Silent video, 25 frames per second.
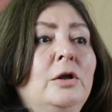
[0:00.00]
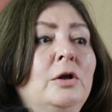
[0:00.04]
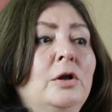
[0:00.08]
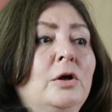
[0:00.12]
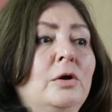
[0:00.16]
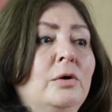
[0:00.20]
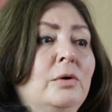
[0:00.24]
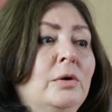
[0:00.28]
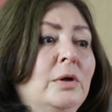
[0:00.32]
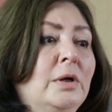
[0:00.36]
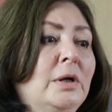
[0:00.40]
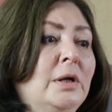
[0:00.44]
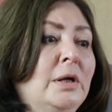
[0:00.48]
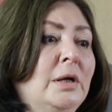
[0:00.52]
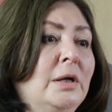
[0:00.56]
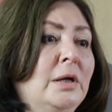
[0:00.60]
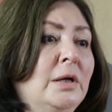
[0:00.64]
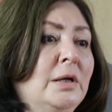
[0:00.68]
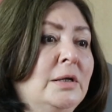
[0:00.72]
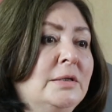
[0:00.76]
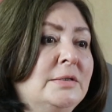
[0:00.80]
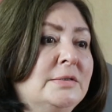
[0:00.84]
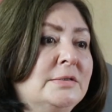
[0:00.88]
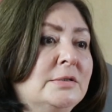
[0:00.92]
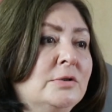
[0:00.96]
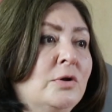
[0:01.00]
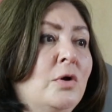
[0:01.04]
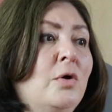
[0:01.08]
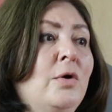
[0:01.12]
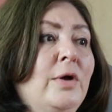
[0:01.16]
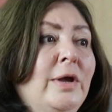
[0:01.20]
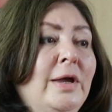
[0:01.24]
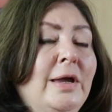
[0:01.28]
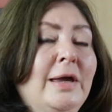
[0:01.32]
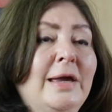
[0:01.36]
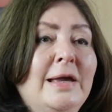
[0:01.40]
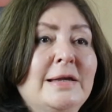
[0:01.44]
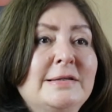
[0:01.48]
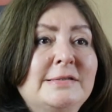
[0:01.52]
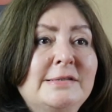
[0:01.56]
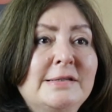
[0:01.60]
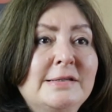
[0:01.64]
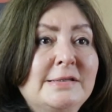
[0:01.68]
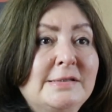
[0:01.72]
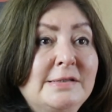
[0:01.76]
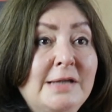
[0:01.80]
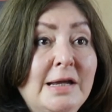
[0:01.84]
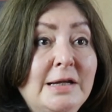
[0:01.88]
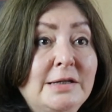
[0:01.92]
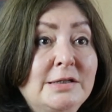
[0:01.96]
you know, it's going
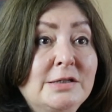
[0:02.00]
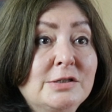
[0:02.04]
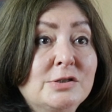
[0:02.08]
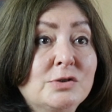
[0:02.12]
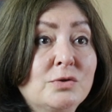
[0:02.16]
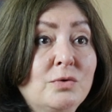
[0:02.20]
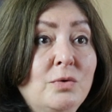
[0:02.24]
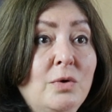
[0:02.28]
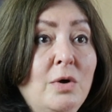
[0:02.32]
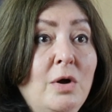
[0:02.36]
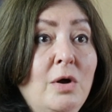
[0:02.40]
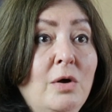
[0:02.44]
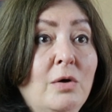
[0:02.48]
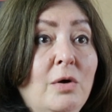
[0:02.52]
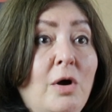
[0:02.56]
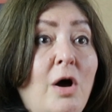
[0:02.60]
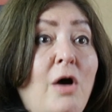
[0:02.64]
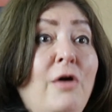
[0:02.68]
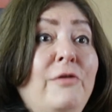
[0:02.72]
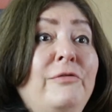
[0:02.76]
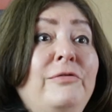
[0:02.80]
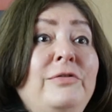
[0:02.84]
against the status quo.